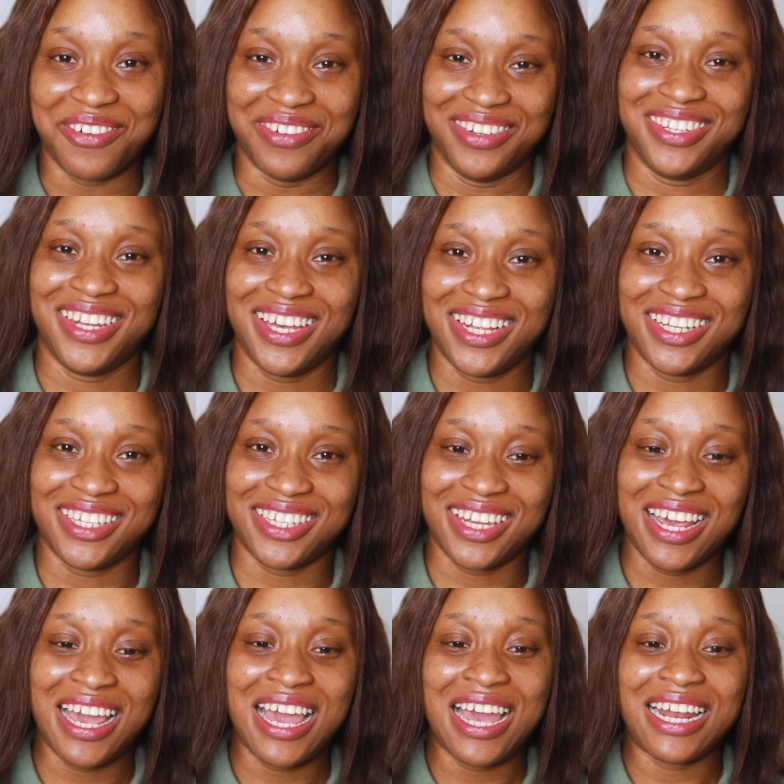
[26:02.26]
on things
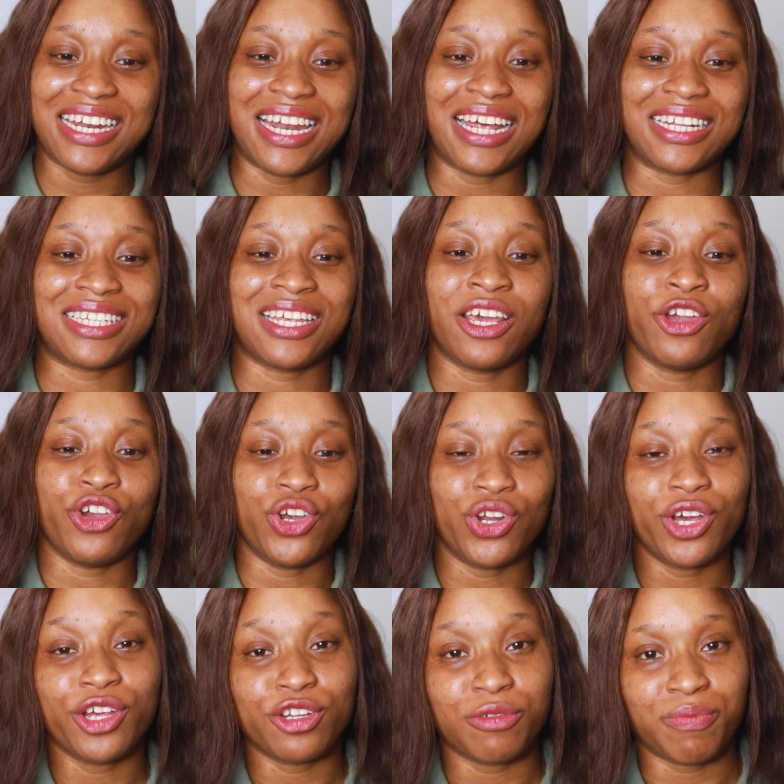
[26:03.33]
that you
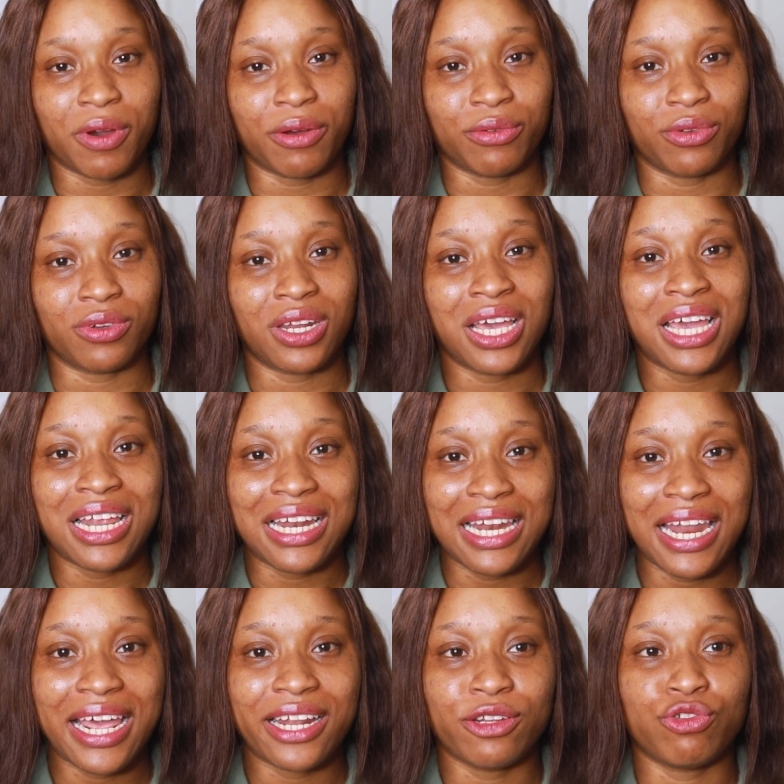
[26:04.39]
don't need to pound on.
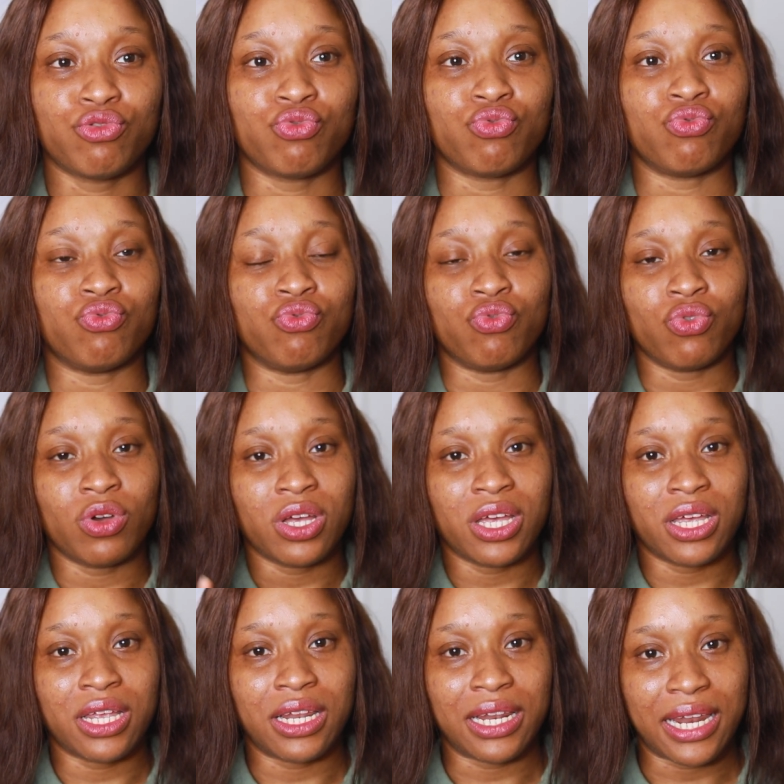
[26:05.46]
Learn to
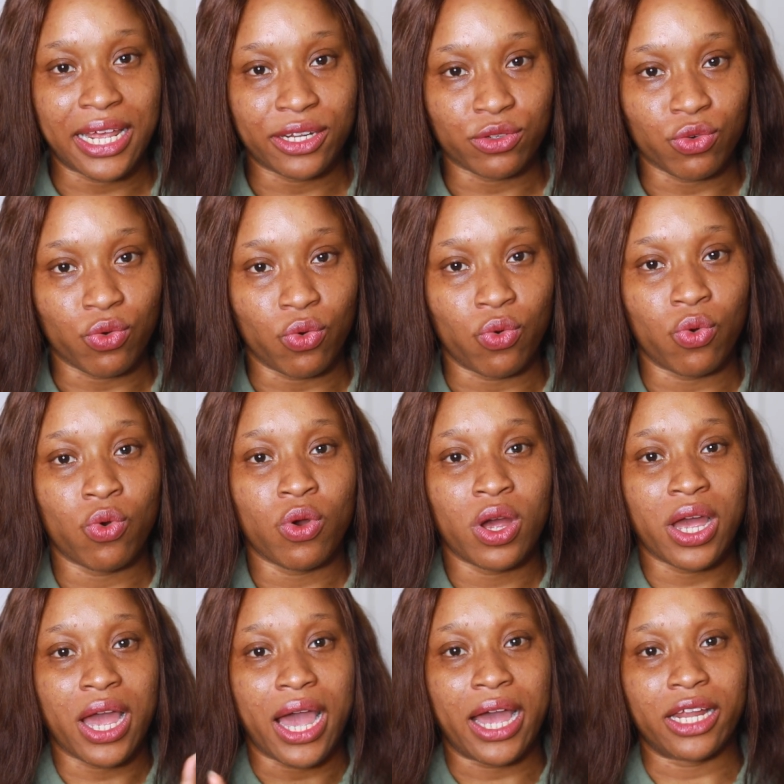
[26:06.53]
let go
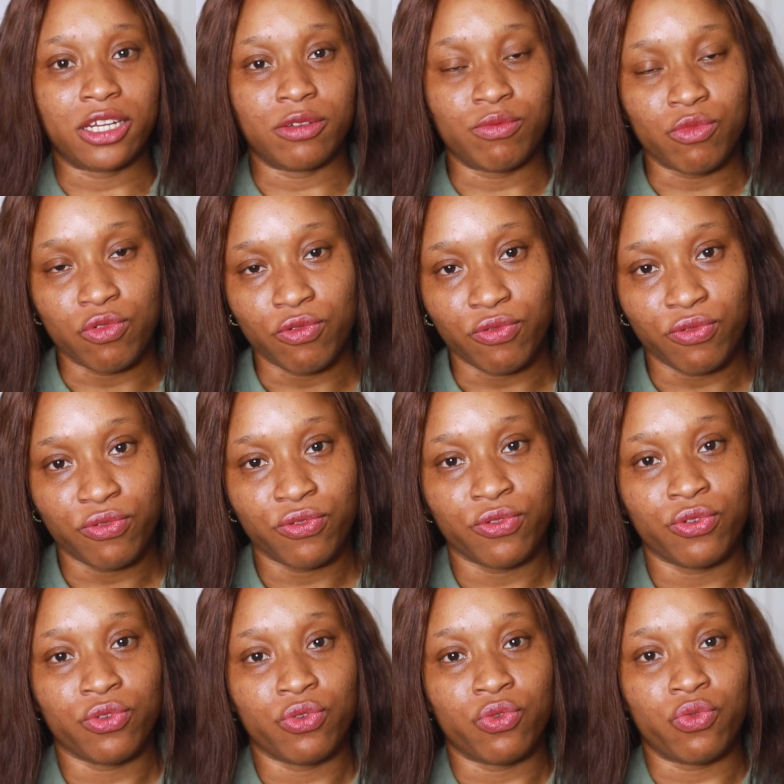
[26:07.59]
and move
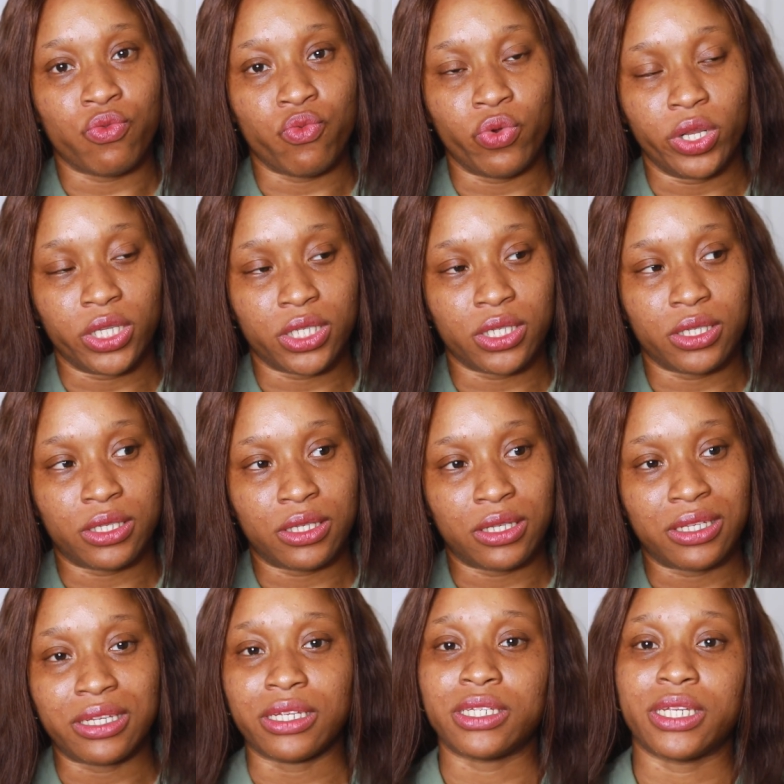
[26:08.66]
with
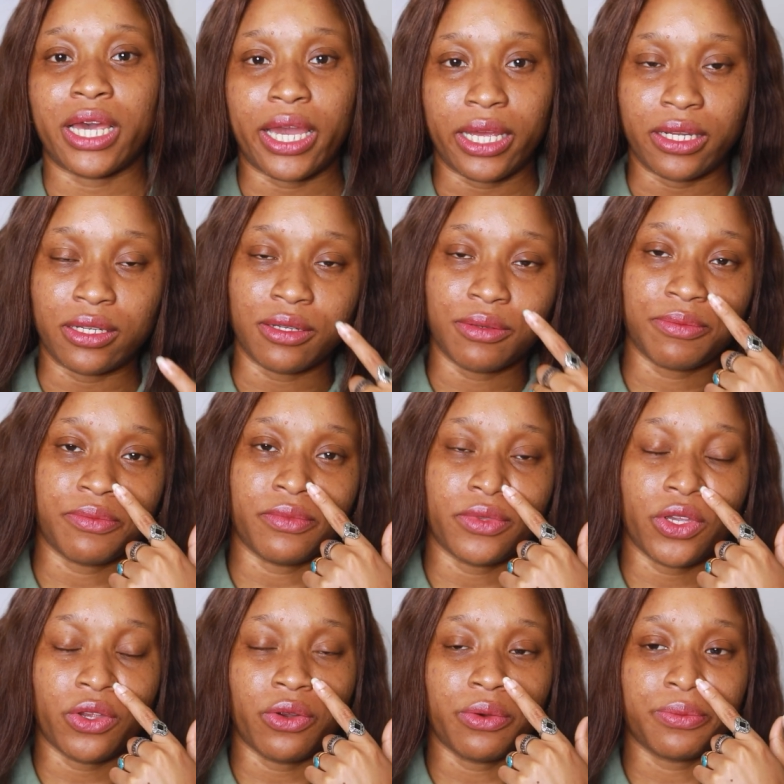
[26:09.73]
the tide,
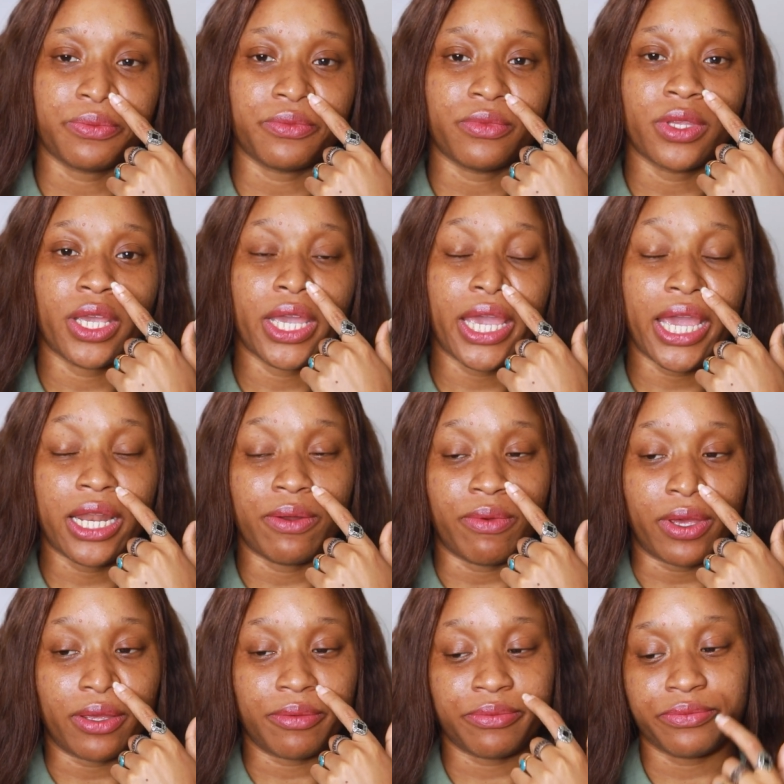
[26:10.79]
you know.
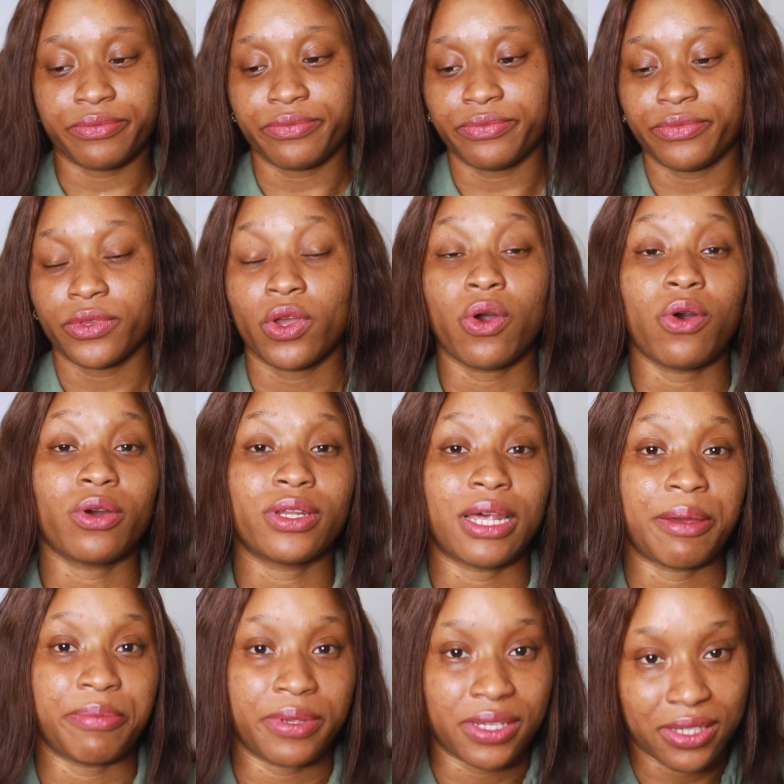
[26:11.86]
Anyway, all
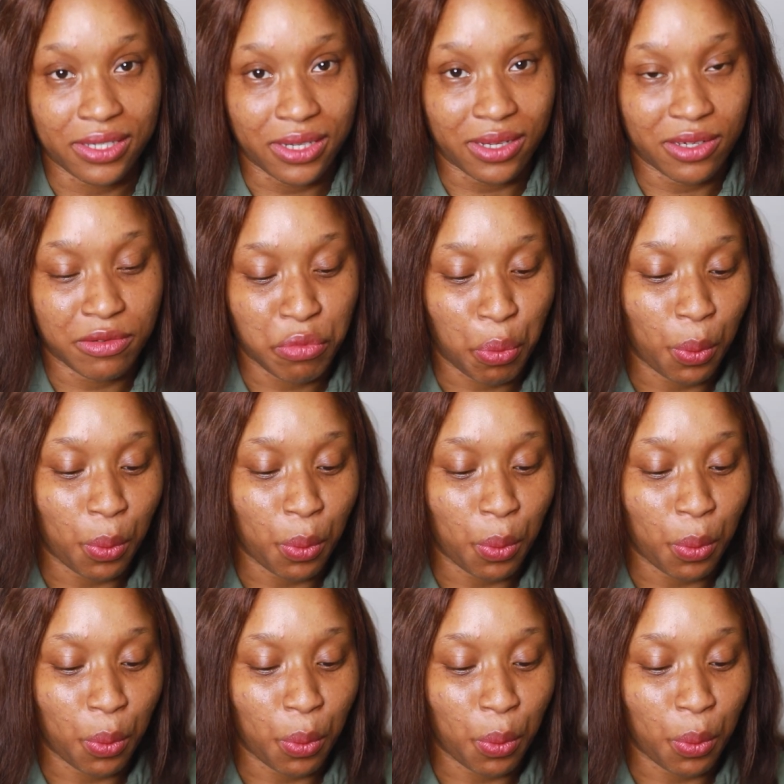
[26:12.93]
that being said,